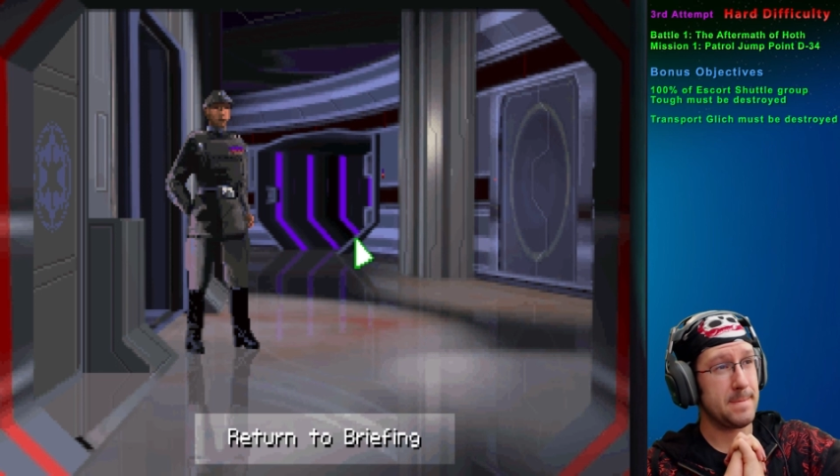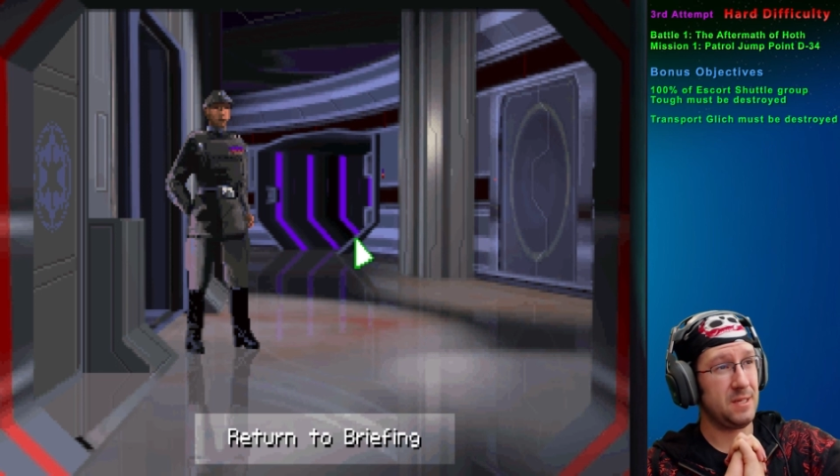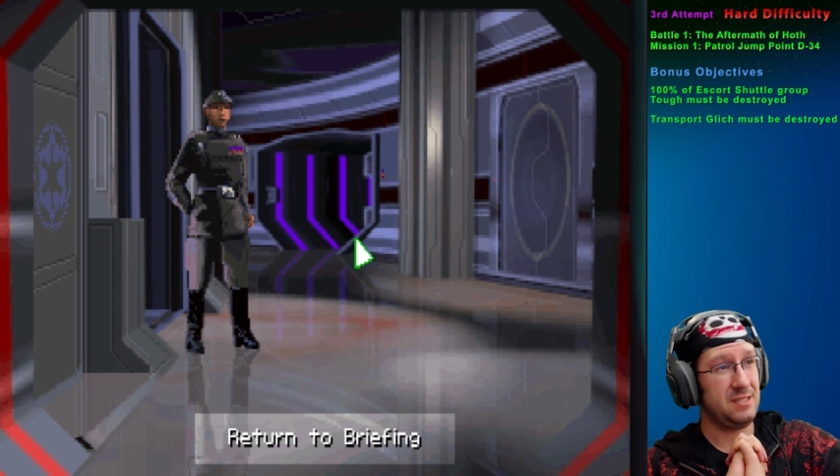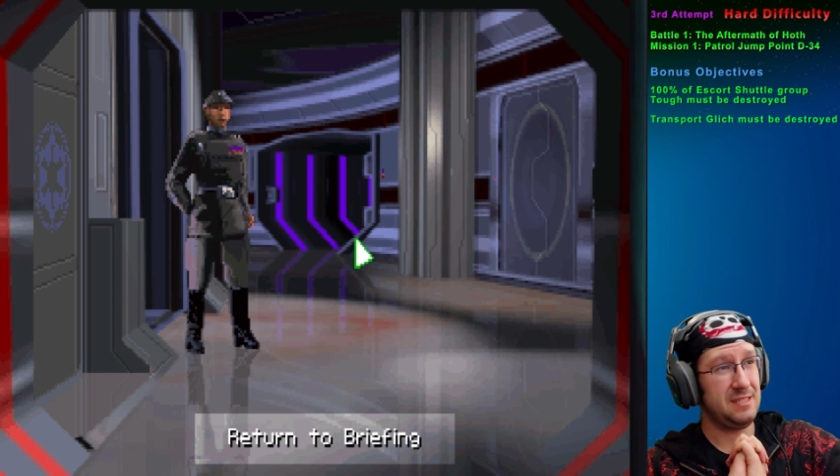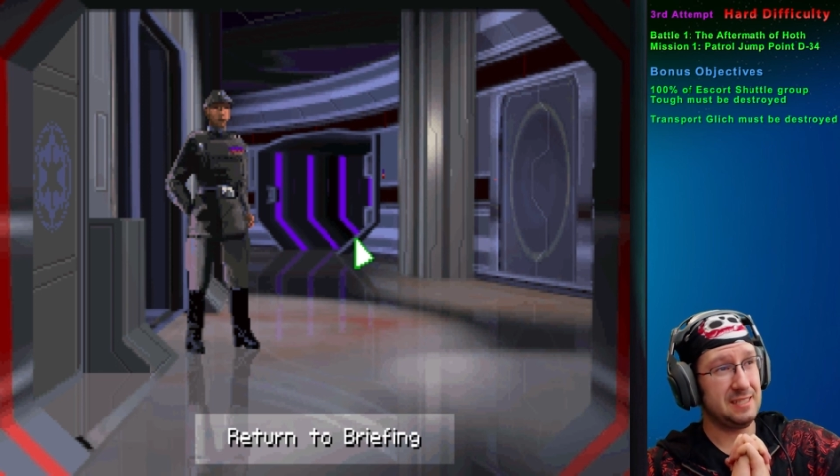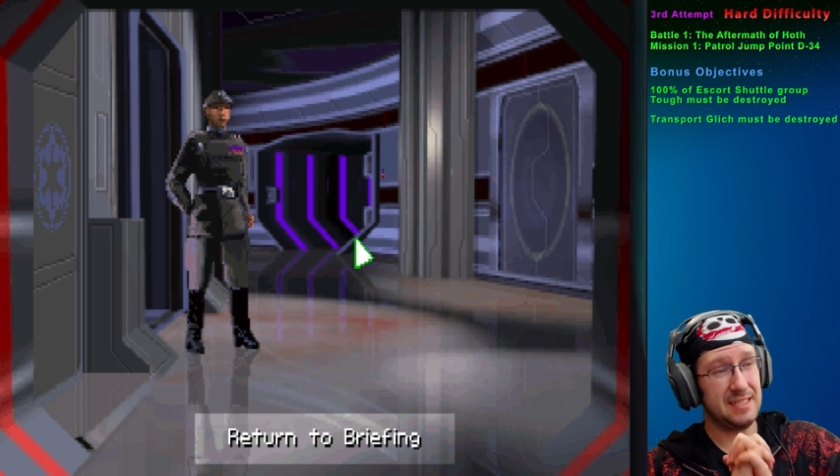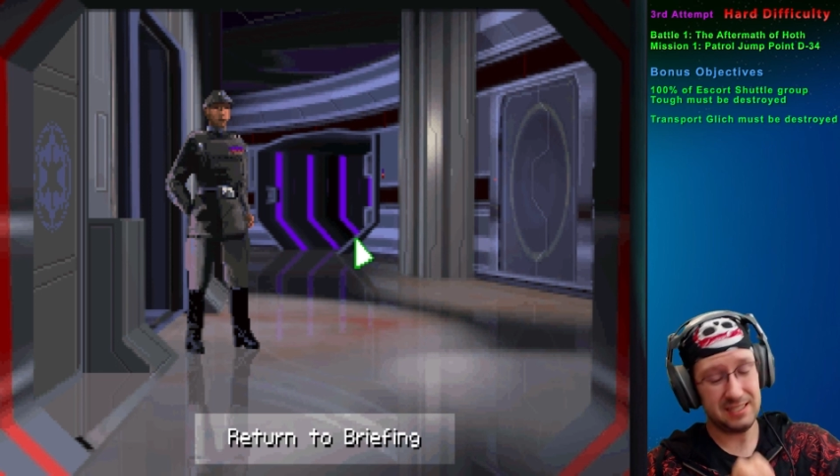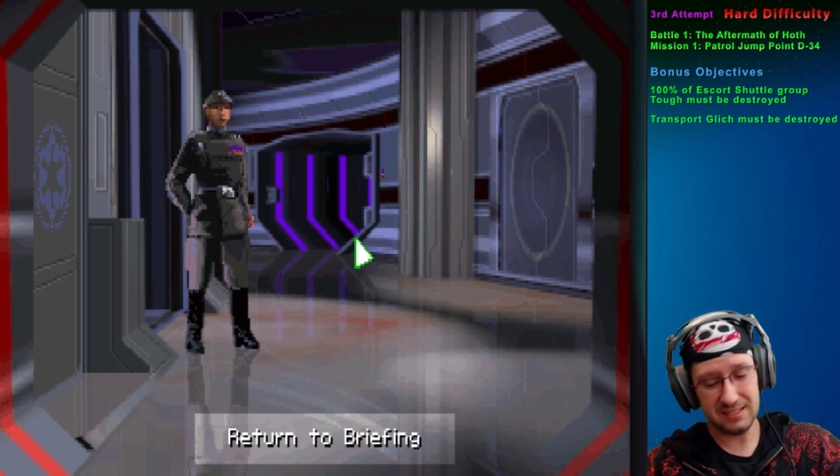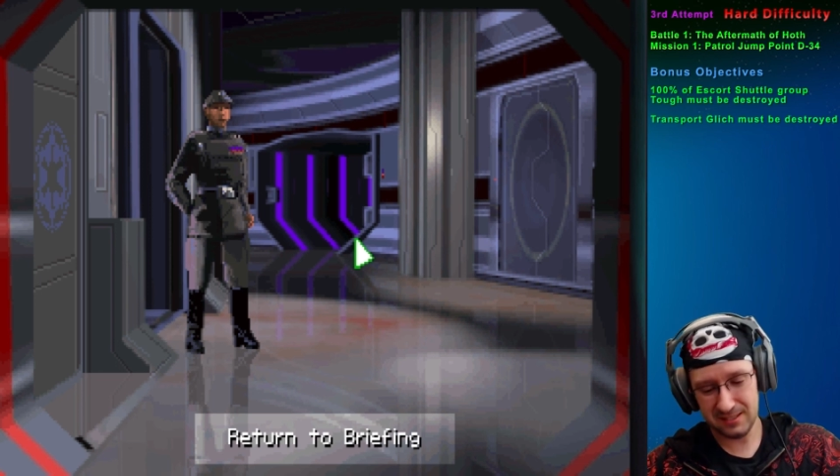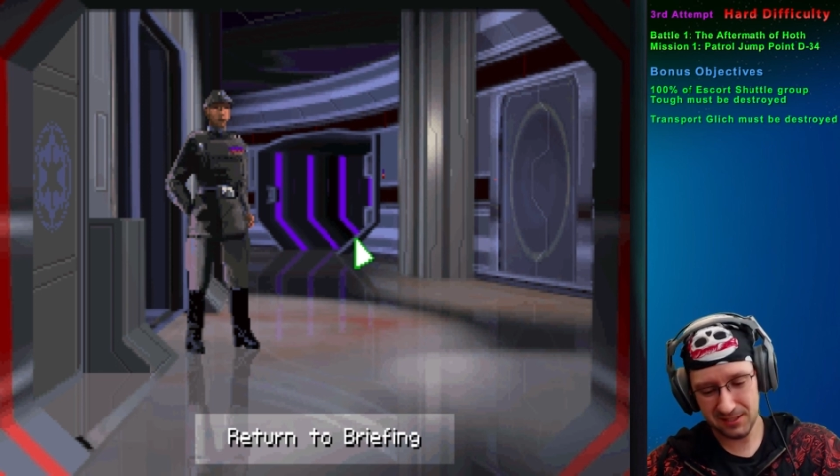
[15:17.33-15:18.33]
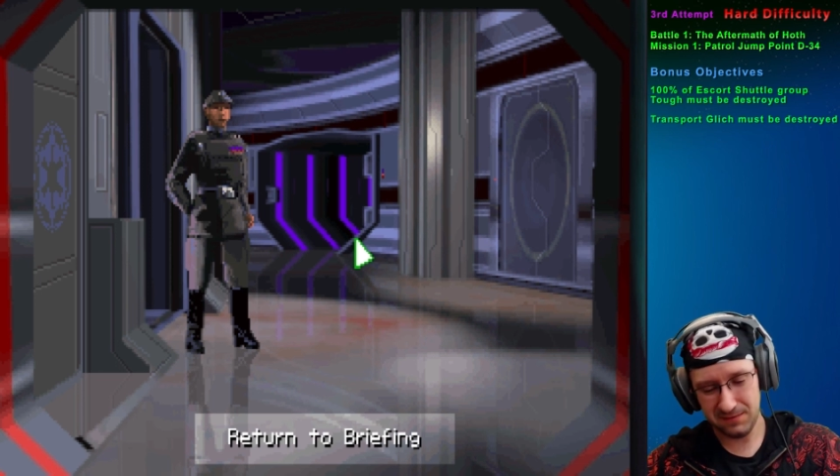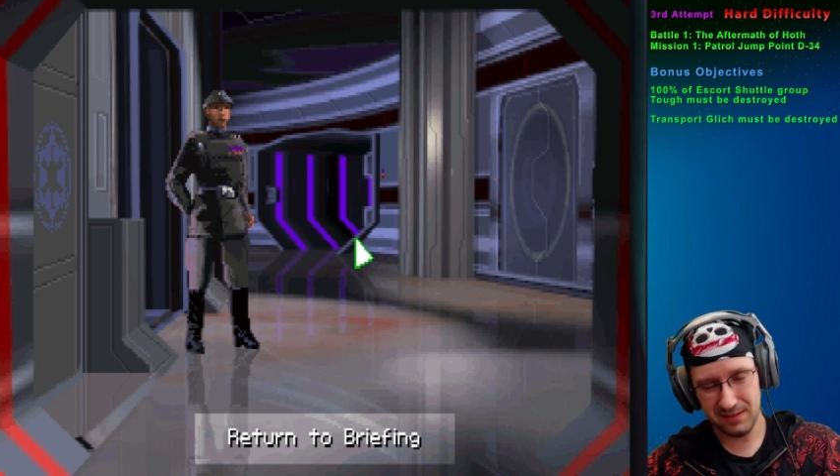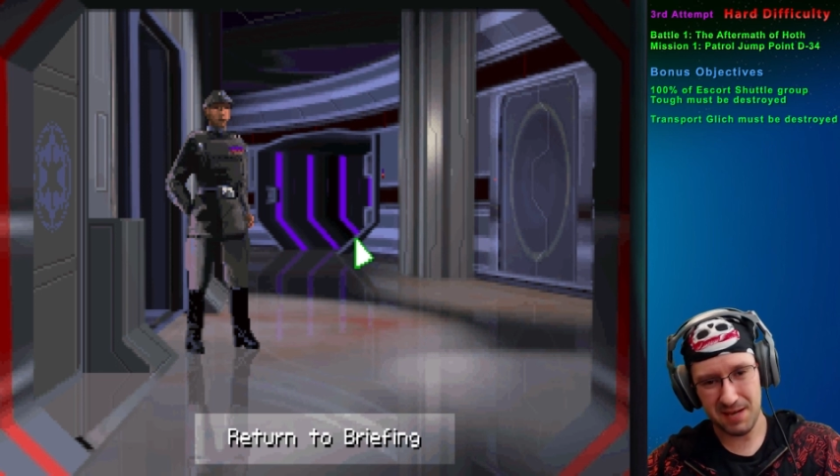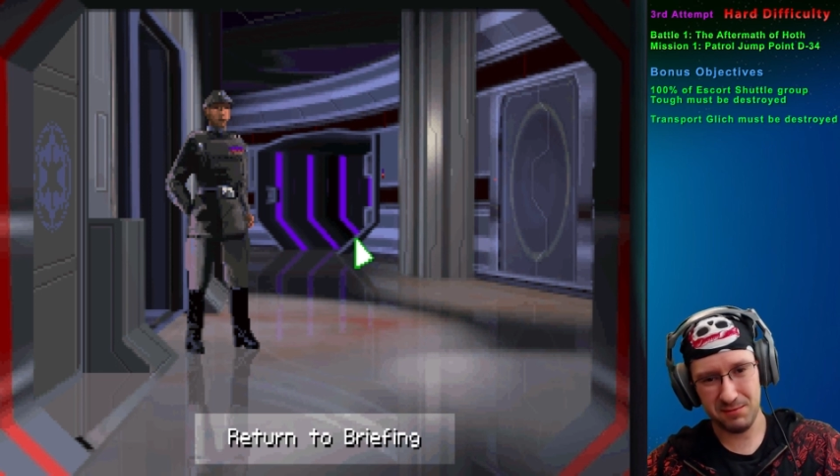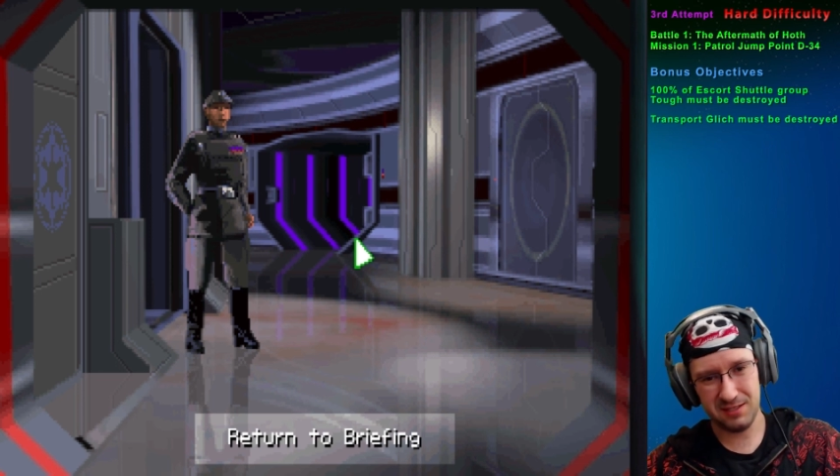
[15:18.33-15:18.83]
Suggestions for
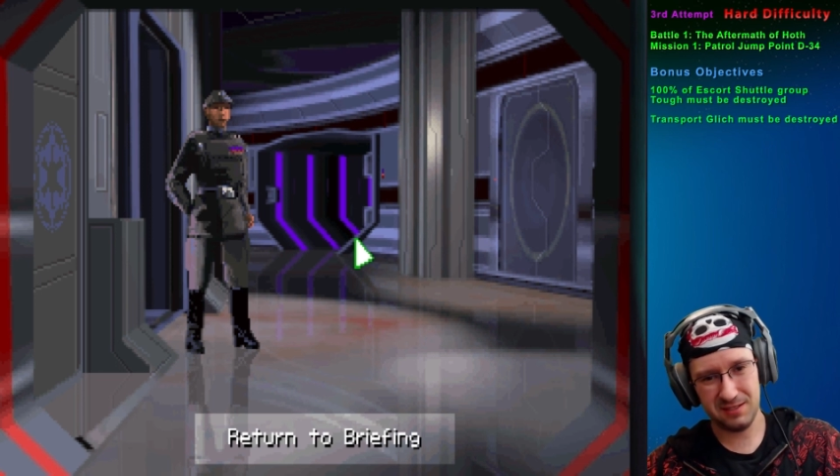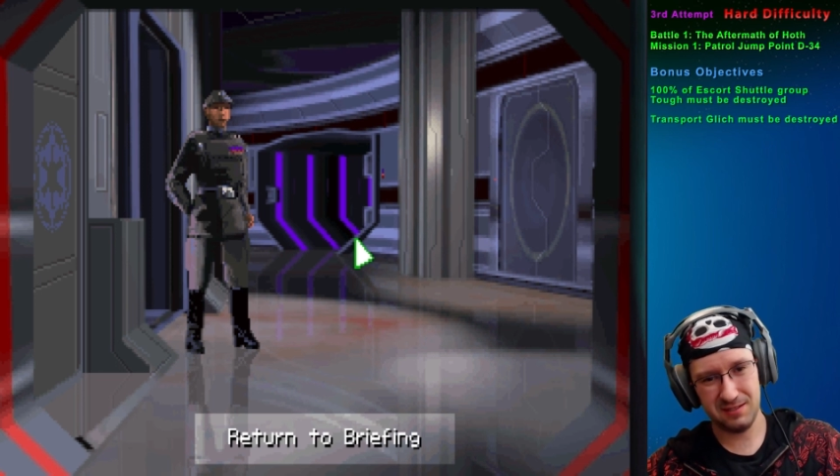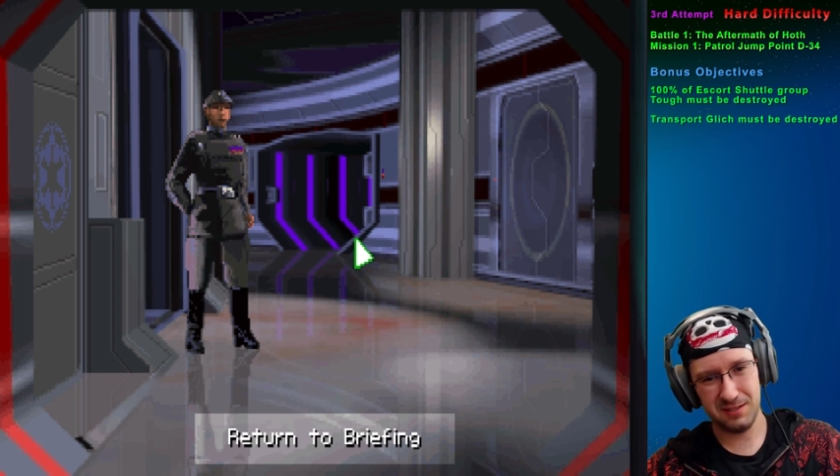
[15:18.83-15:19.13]
that mission